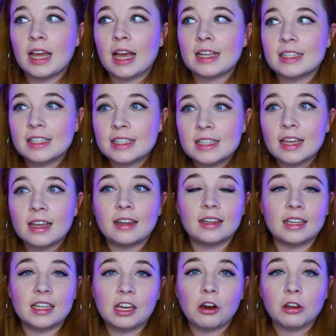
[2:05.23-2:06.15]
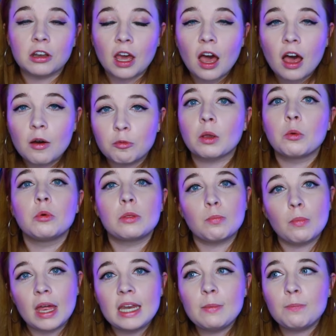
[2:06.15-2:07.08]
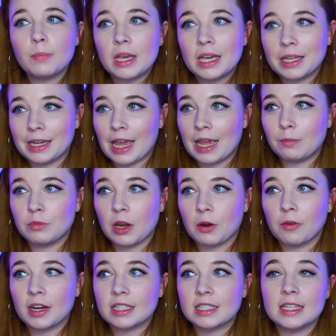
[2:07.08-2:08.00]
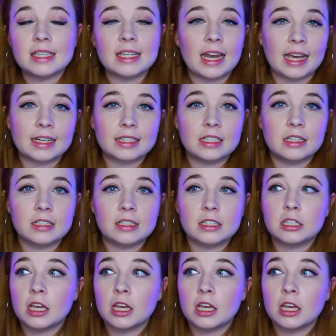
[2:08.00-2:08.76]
has certainly gone up, with many big name directors and actors